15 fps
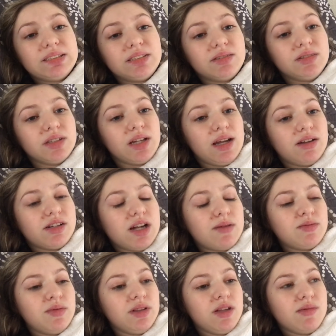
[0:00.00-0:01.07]
don't look at how
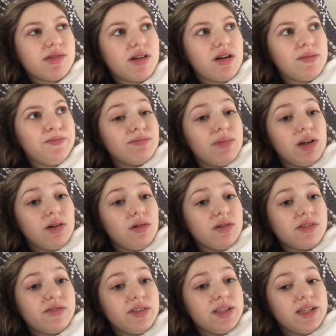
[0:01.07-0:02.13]
chapped my lips are. My
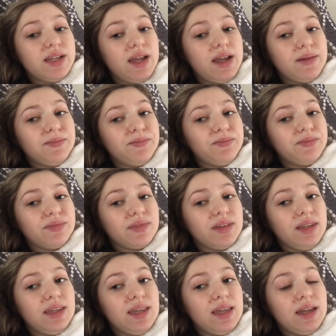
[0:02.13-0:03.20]
goals for the day:
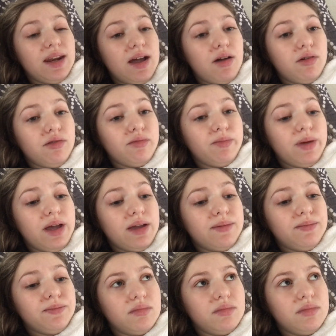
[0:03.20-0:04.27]
get out of bed,
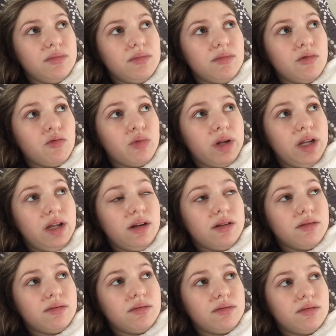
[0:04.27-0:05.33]
read.
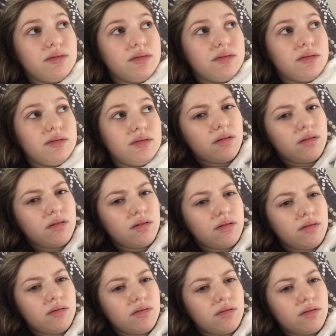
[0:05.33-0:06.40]

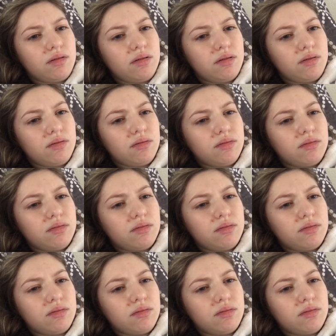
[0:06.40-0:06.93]
Oh no.